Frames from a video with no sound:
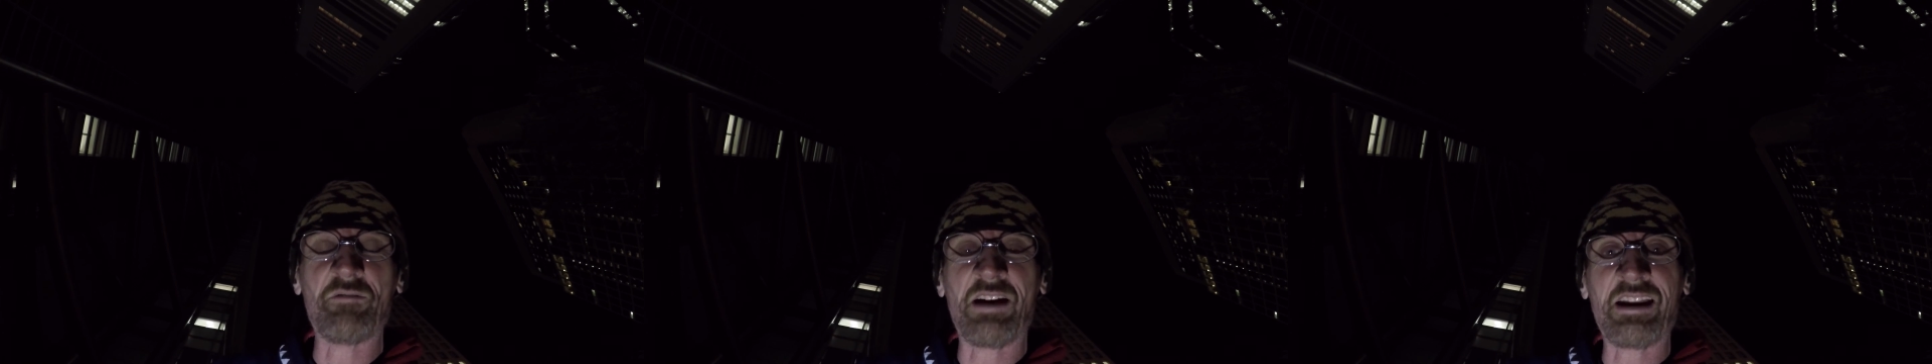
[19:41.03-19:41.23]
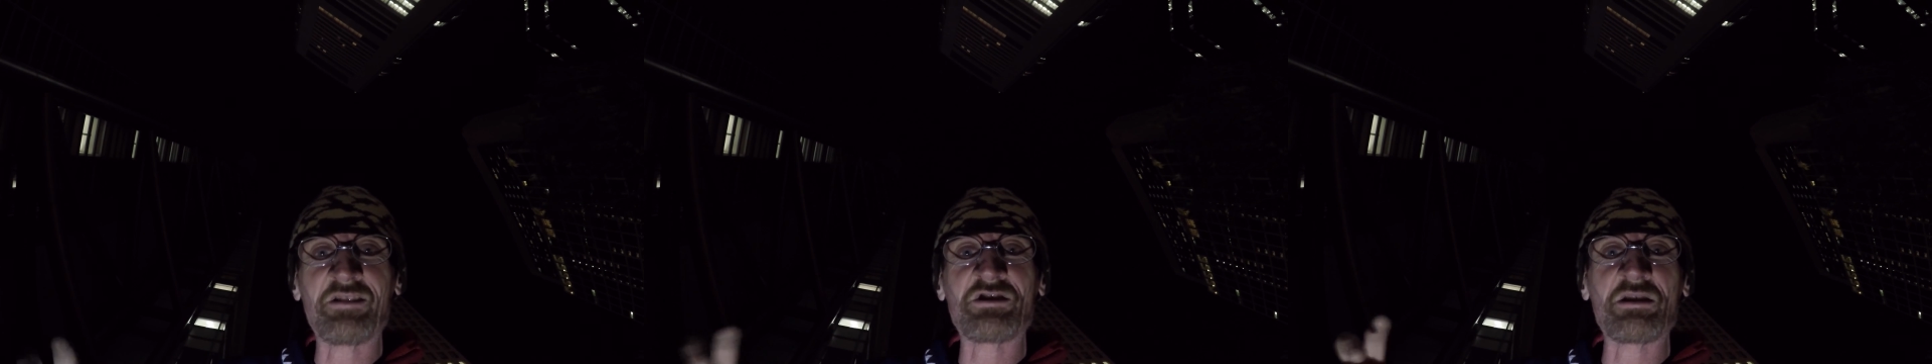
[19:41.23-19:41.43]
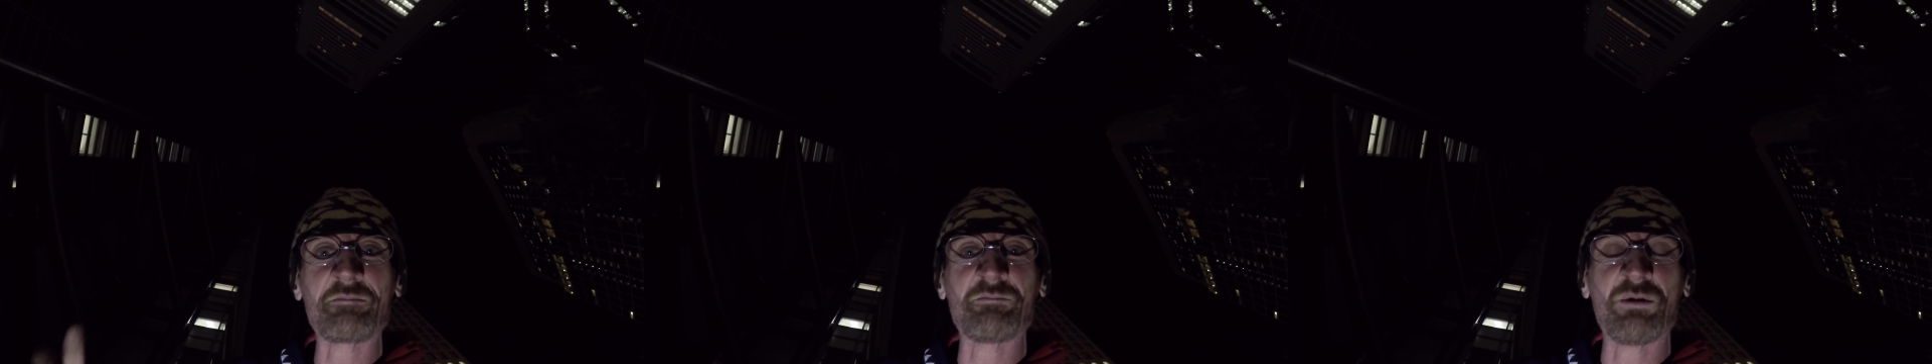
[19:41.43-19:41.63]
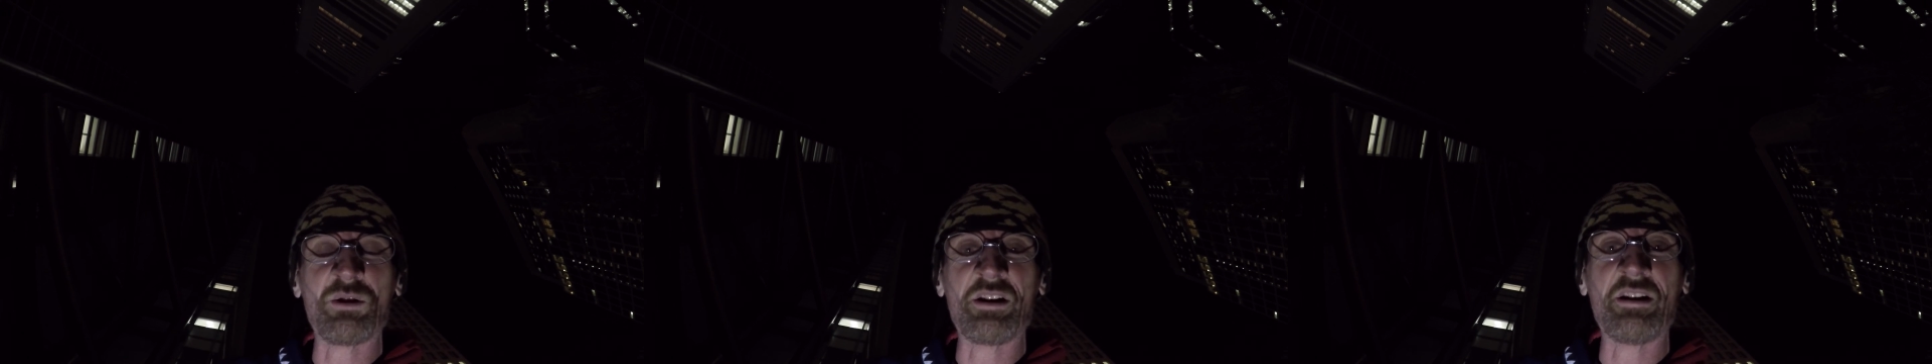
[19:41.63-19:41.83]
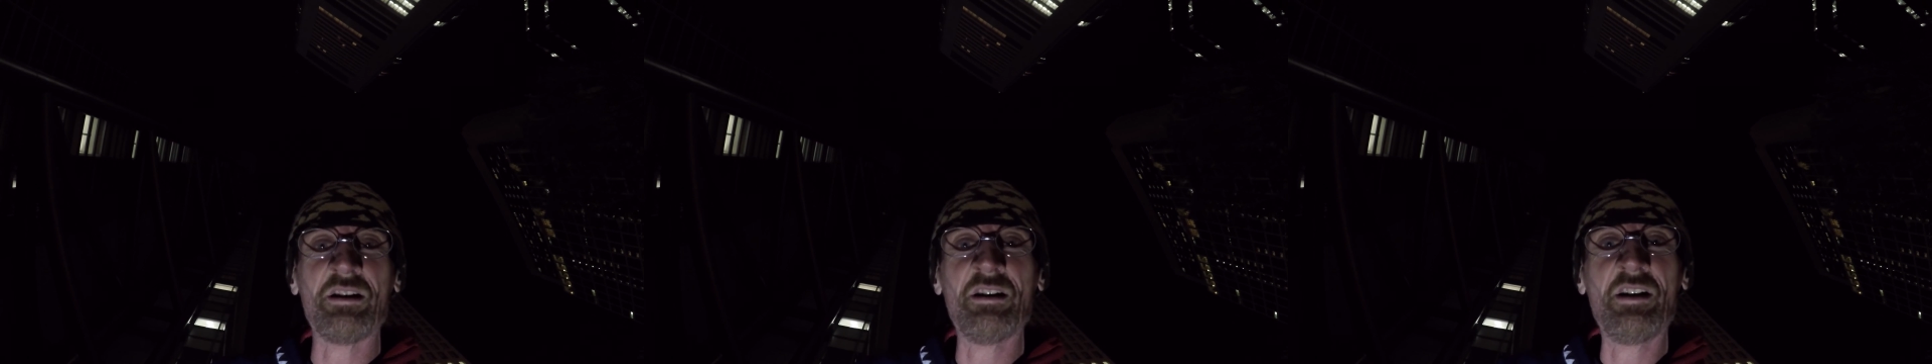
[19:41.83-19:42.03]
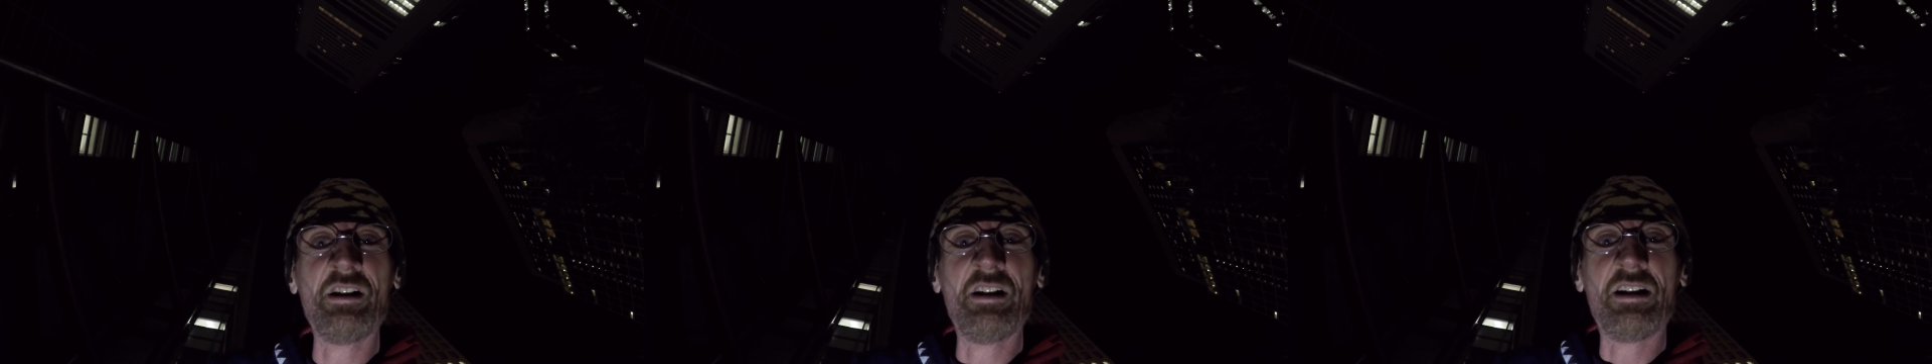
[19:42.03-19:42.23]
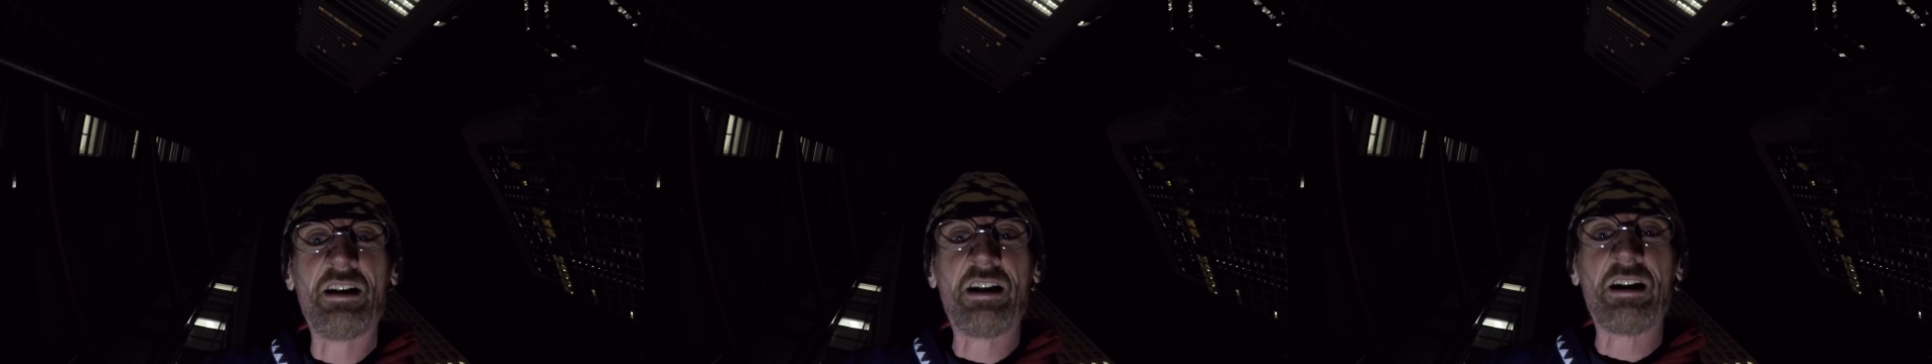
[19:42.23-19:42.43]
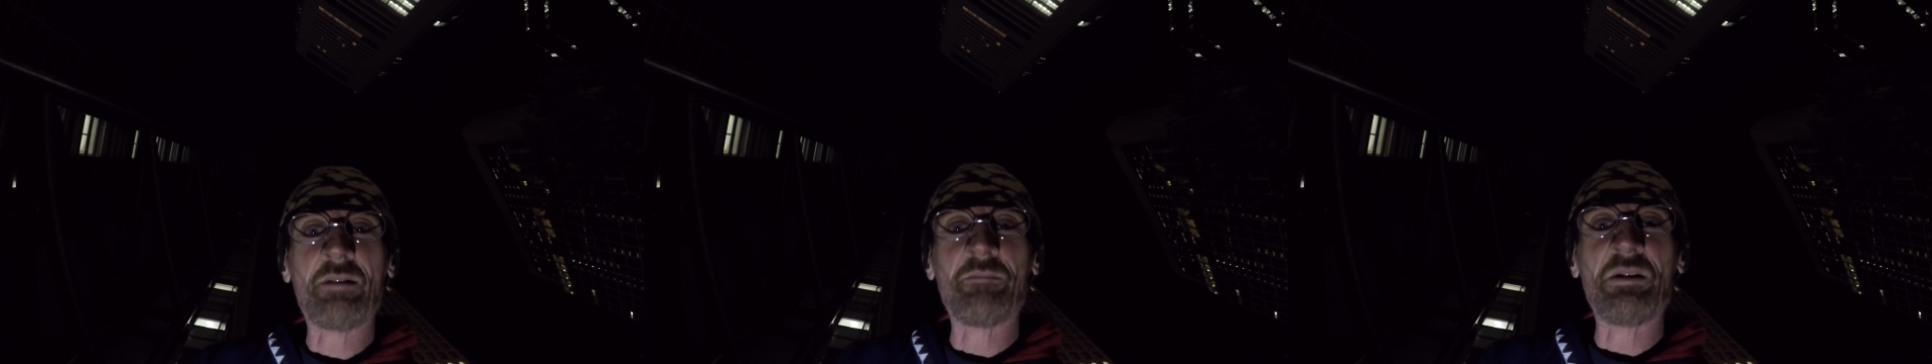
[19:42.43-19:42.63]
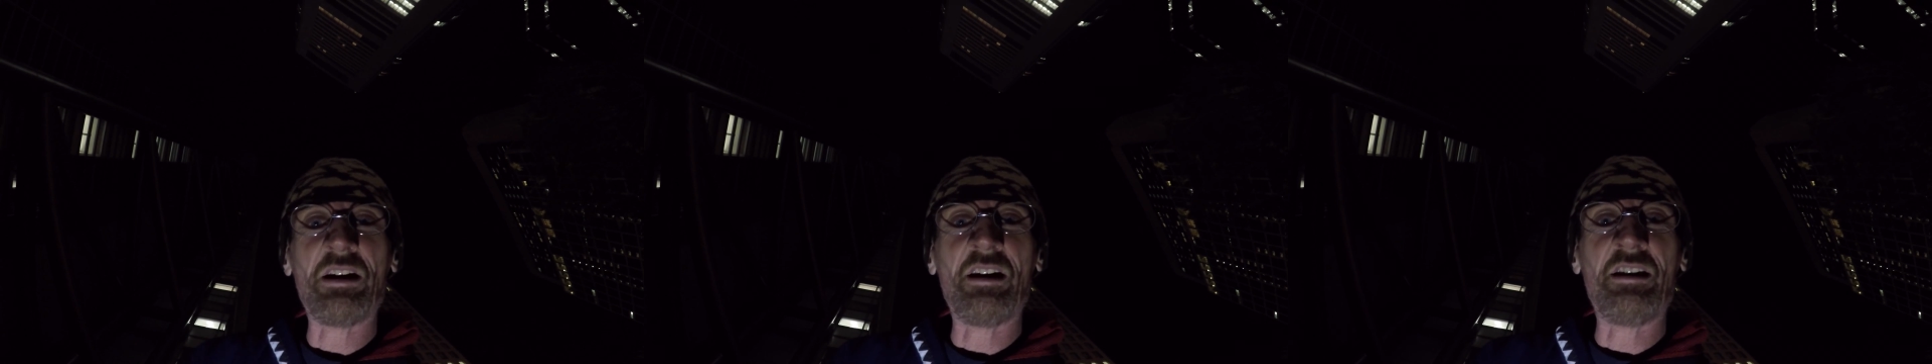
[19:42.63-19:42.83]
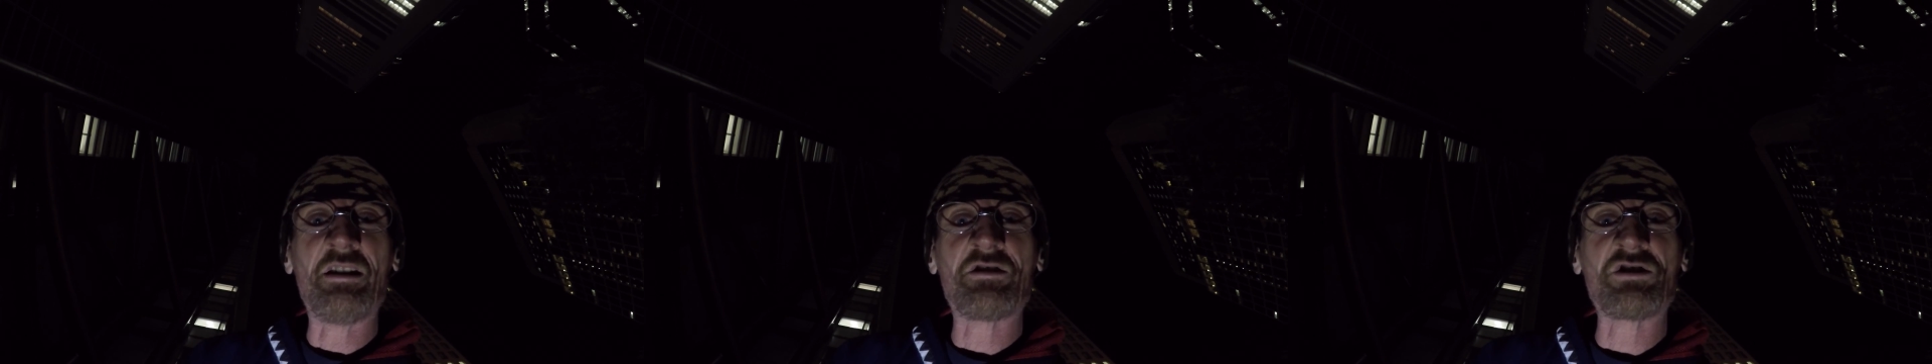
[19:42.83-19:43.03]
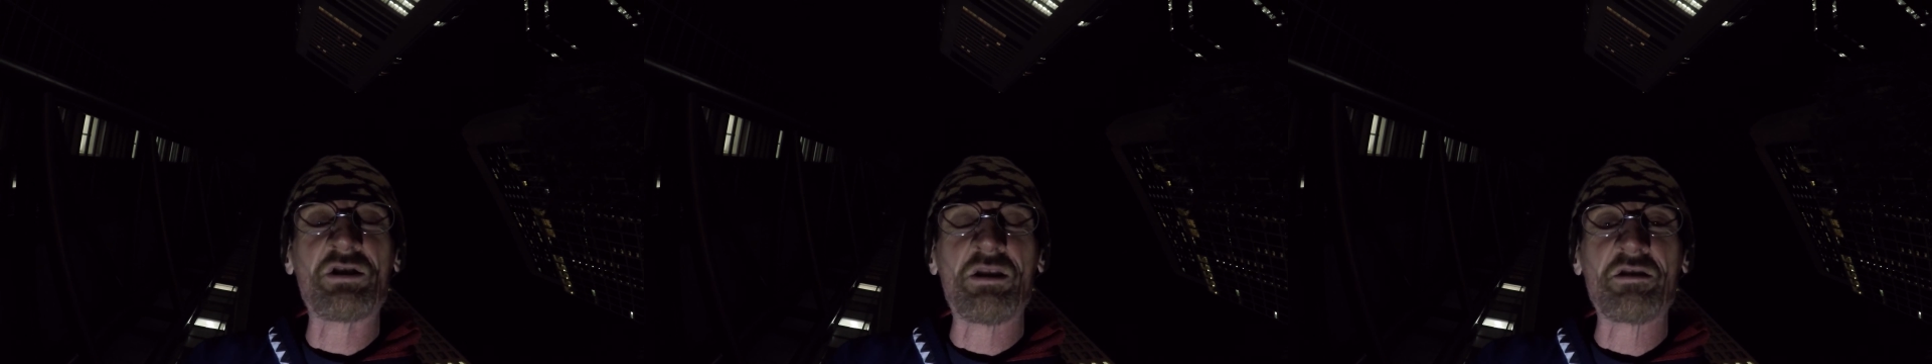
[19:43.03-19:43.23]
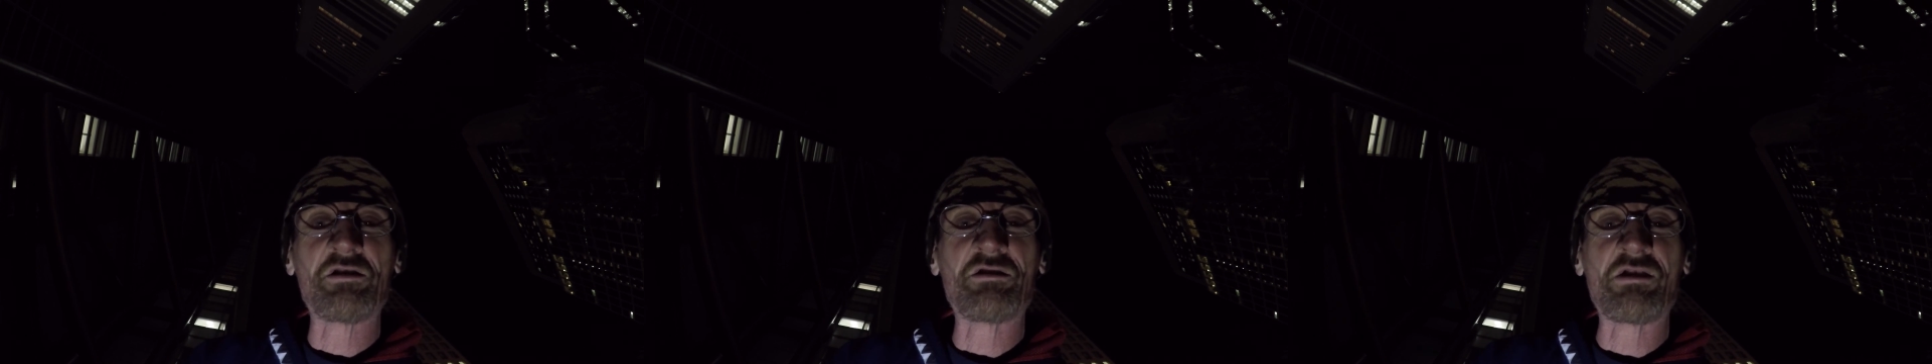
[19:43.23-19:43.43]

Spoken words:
a vanishing point in the shot.